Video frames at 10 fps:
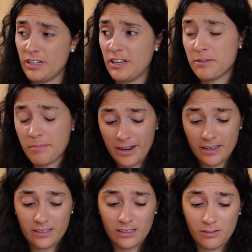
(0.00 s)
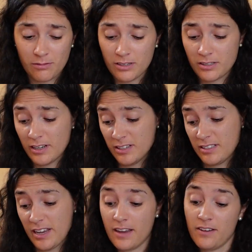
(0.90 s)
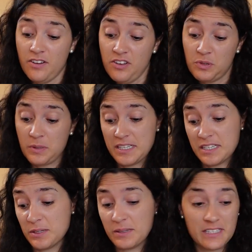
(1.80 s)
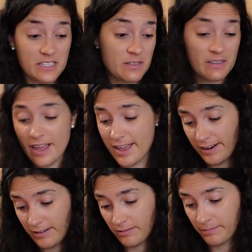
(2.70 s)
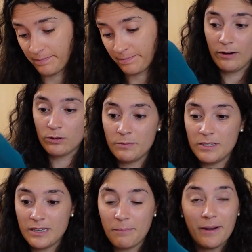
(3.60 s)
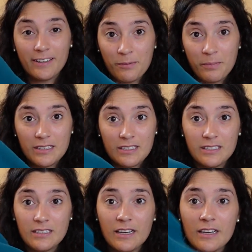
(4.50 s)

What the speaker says: in the magazines because they say, oh, the this and the this and the that. I was missing pattern pieces.